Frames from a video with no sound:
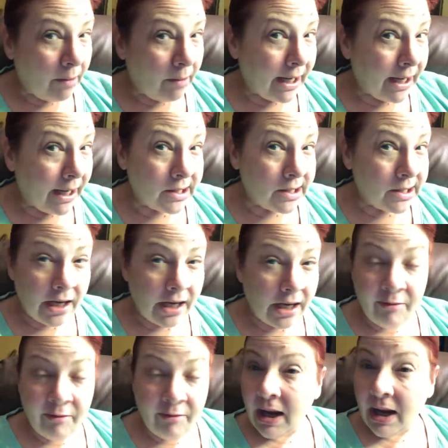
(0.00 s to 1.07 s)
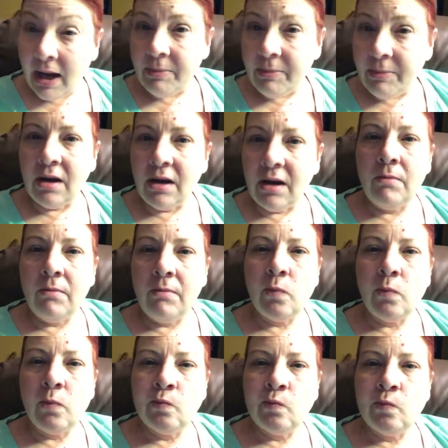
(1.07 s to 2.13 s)
but I gotta take off my eye makeup.
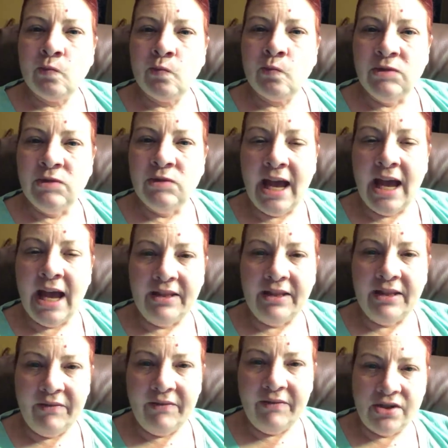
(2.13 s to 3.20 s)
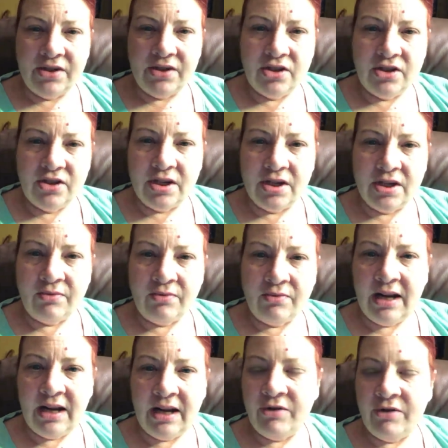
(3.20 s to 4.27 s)
Yeah, the lavender citrus.
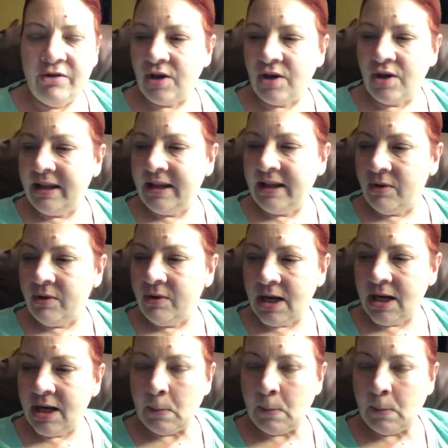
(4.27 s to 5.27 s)
Rhonda, have you tried that one yet?